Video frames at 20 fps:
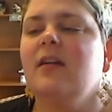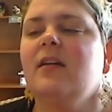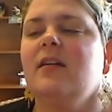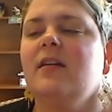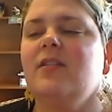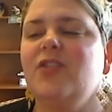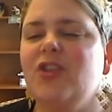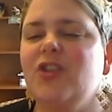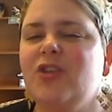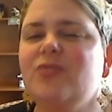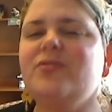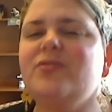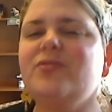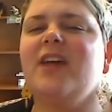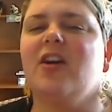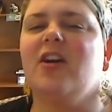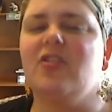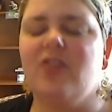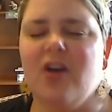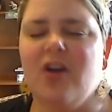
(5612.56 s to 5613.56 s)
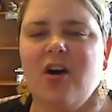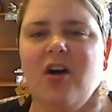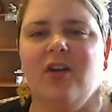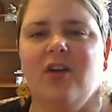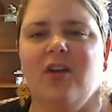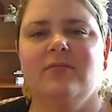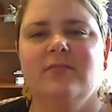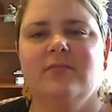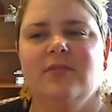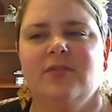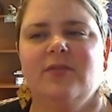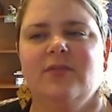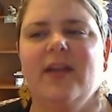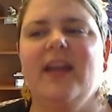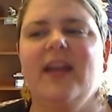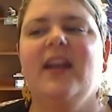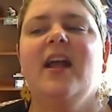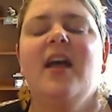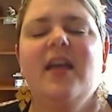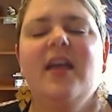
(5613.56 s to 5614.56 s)
used alcohol,
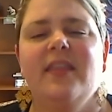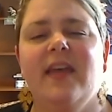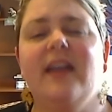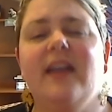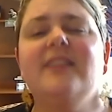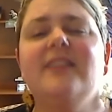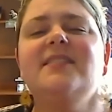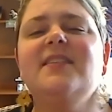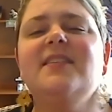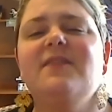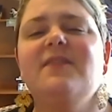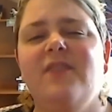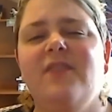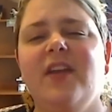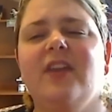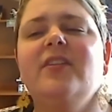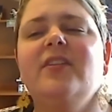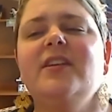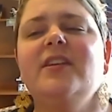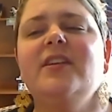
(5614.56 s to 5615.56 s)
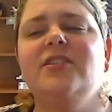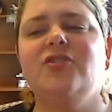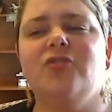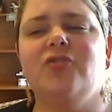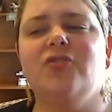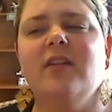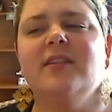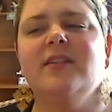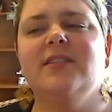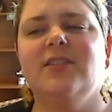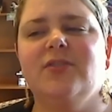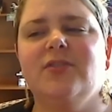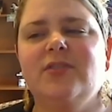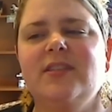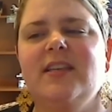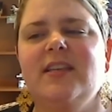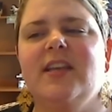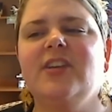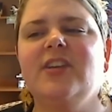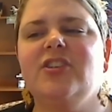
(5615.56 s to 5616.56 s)
right? That is a very strong
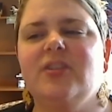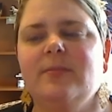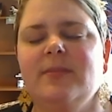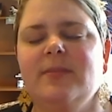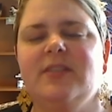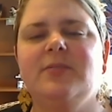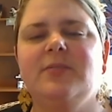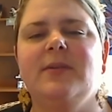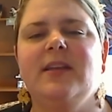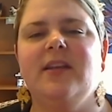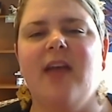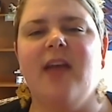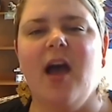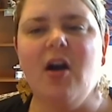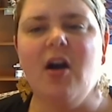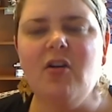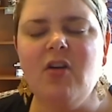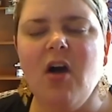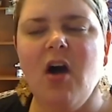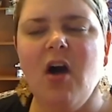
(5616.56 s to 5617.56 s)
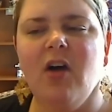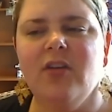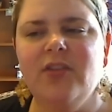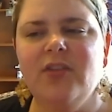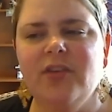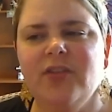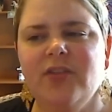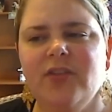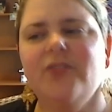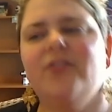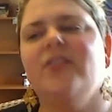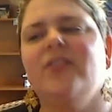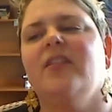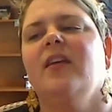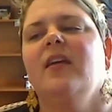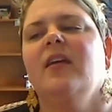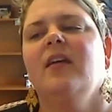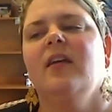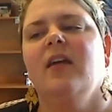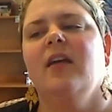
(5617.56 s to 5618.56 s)
association between alcohol use
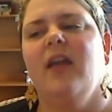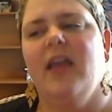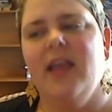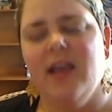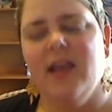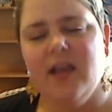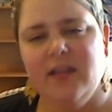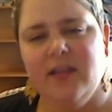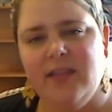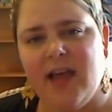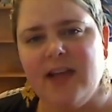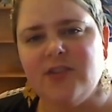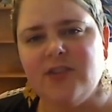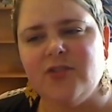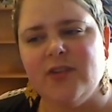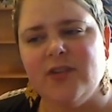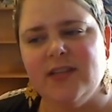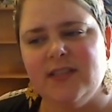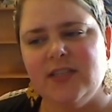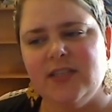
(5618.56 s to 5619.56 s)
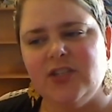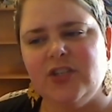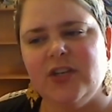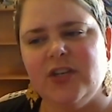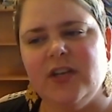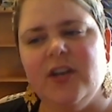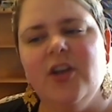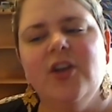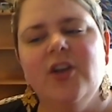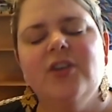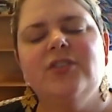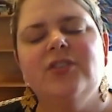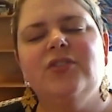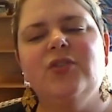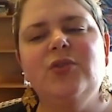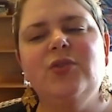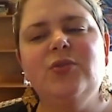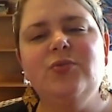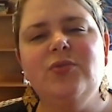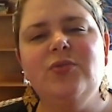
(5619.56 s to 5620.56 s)
and that transition. So
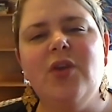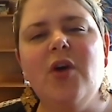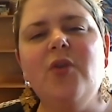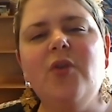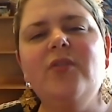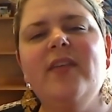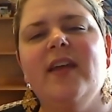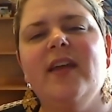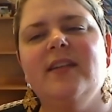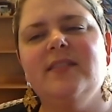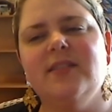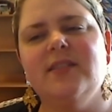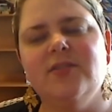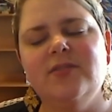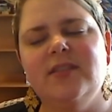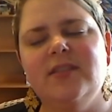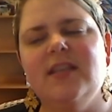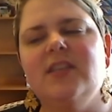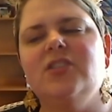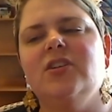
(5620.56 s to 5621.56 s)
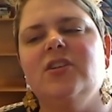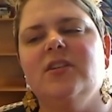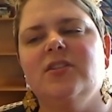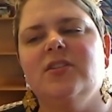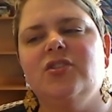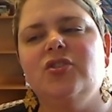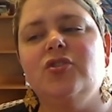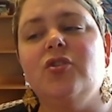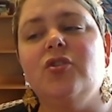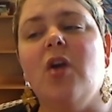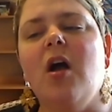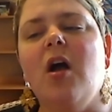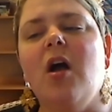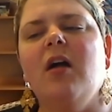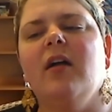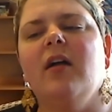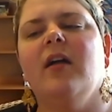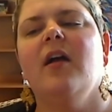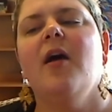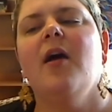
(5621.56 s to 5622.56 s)
you know that association is
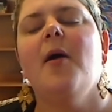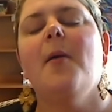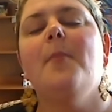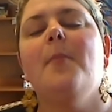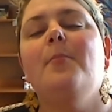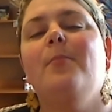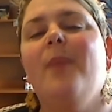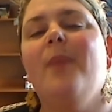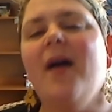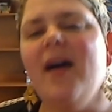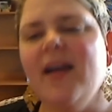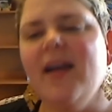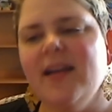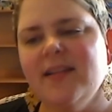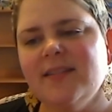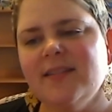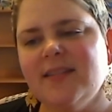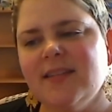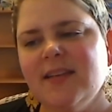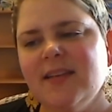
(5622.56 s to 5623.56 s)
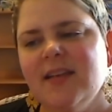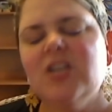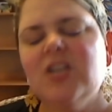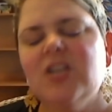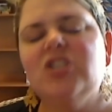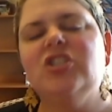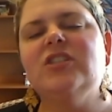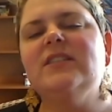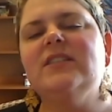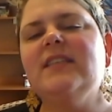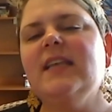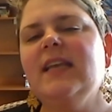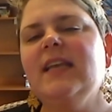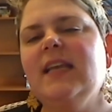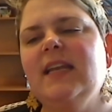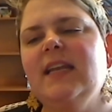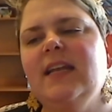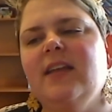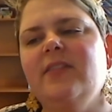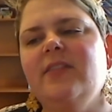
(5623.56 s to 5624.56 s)
strong, but just like
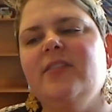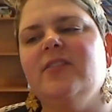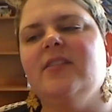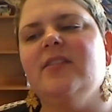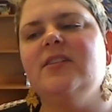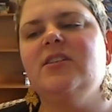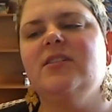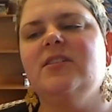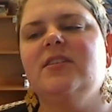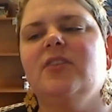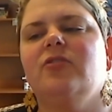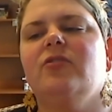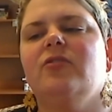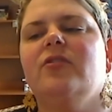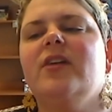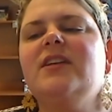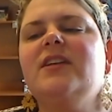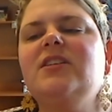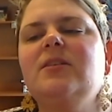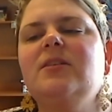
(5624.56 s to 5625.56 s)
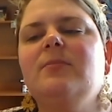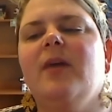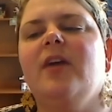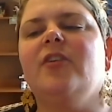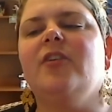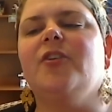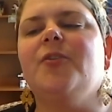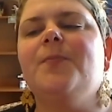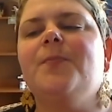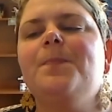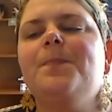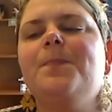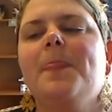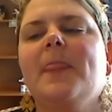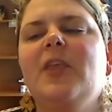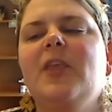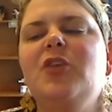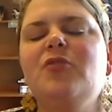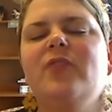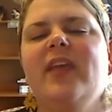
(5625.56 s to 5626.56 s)
any other logistic regression model,
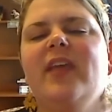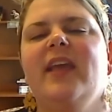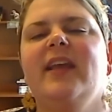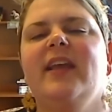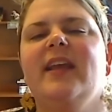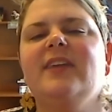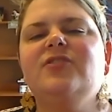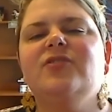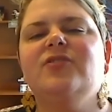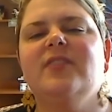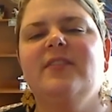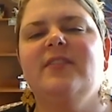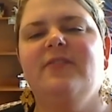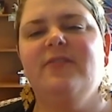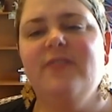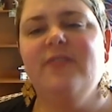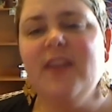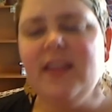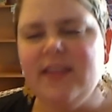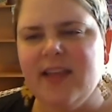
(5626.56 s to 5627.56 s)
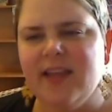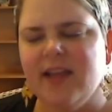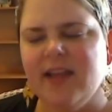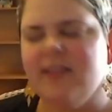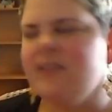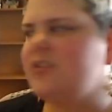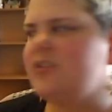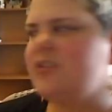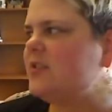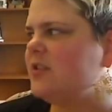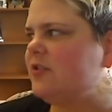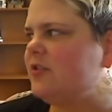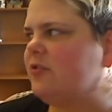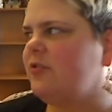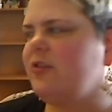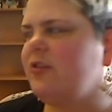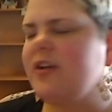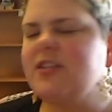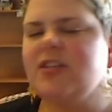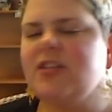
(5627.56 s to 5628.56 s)
you can't actually fit that logistic
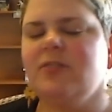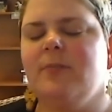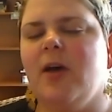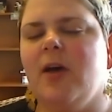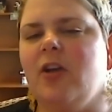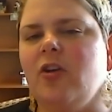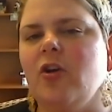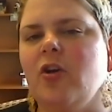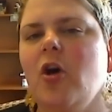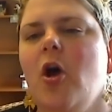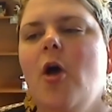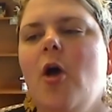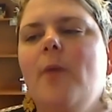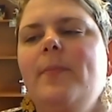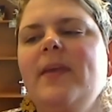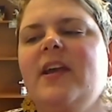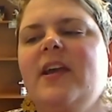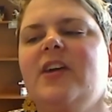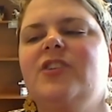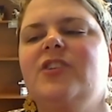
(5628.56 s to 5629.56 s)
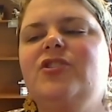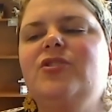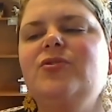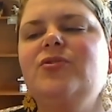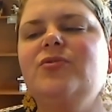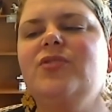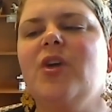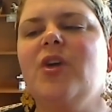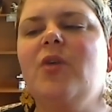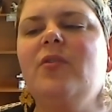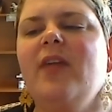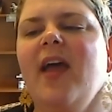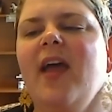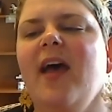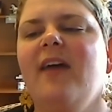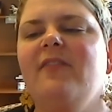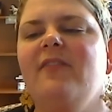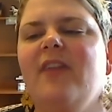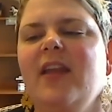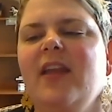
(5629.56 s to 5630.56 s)
regression model because you don't
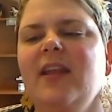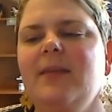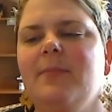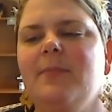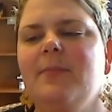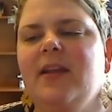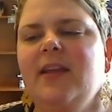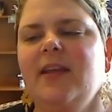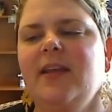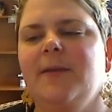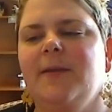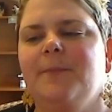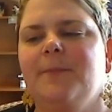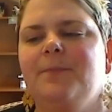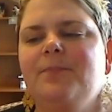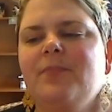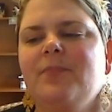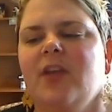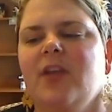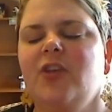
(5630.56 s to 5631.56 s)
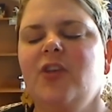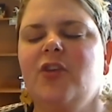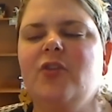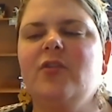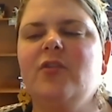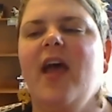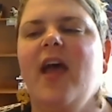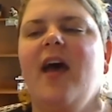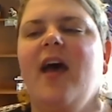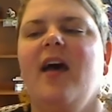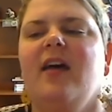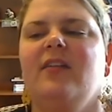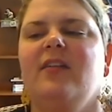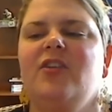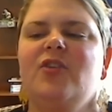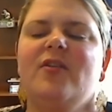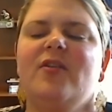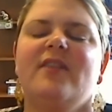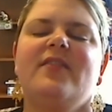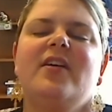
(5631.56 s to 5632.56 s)
have anybody, you
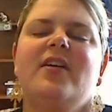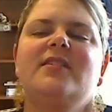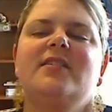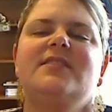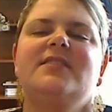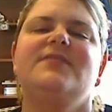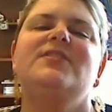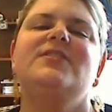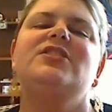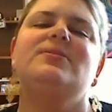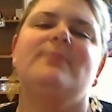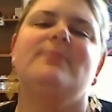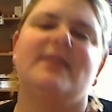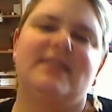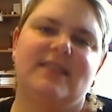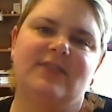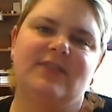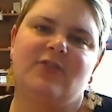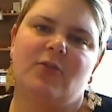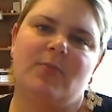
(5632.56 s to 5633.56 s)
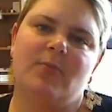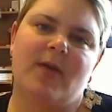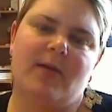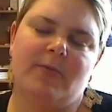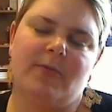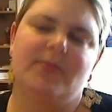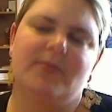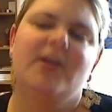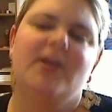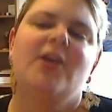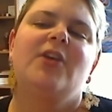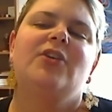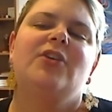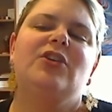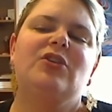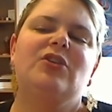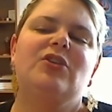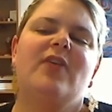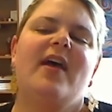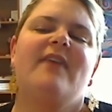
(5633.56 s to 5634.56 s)
have a division by zero problem. You
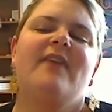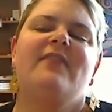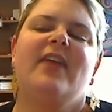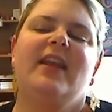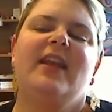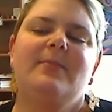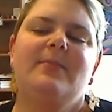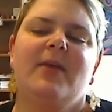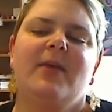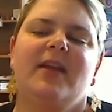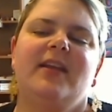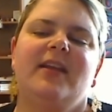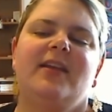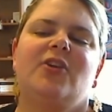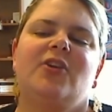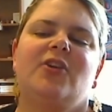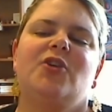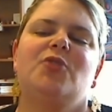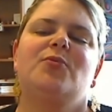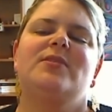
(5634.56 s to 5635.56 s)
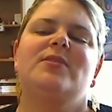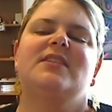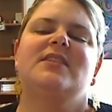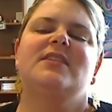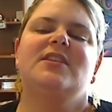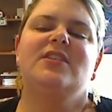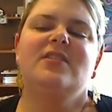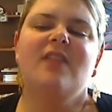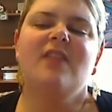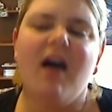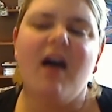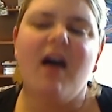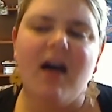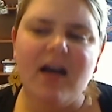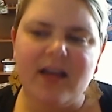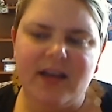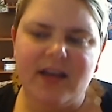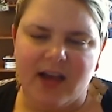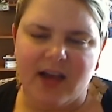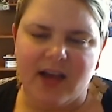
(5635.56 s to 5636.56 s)
don't have anybody who was a
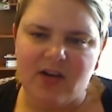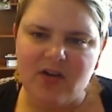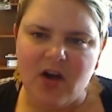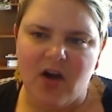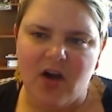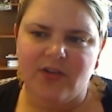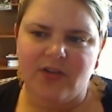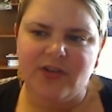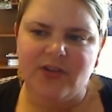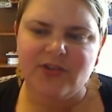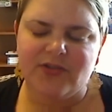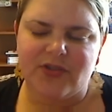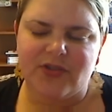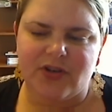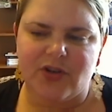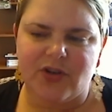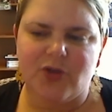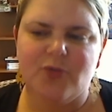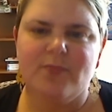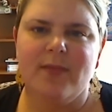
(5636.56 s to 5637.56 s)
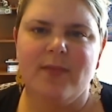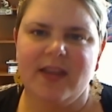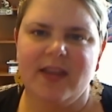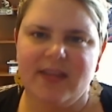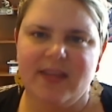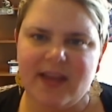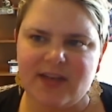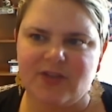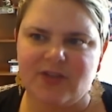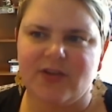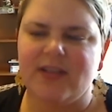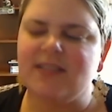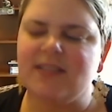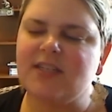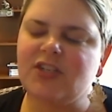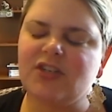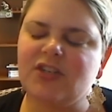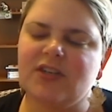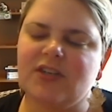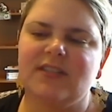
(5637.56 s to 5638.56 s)
non-alcohol user who made that
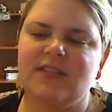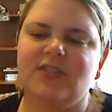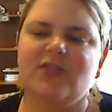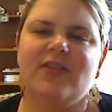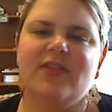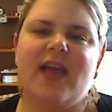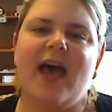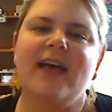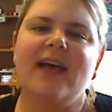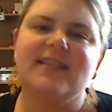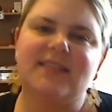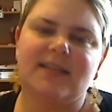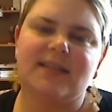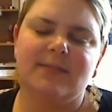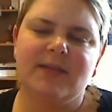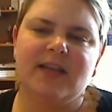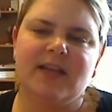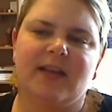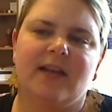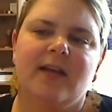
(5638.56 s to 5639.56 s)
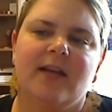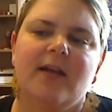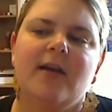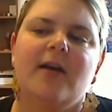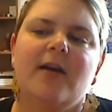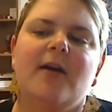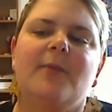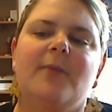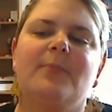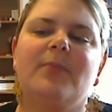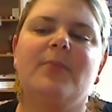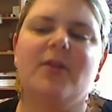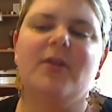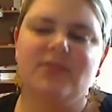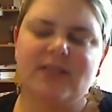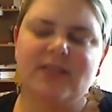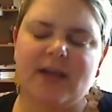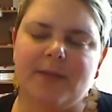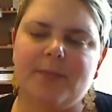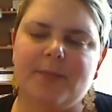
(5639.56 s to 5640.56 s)
transition, and so the estimate
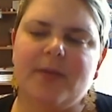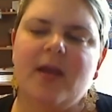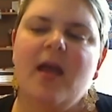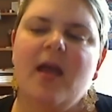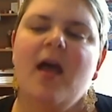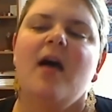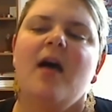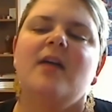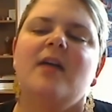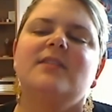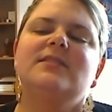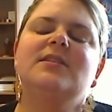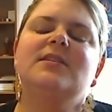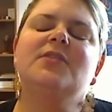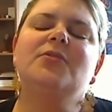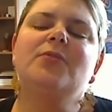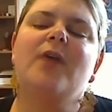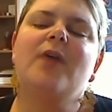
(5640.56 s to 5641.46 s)
blows up. So,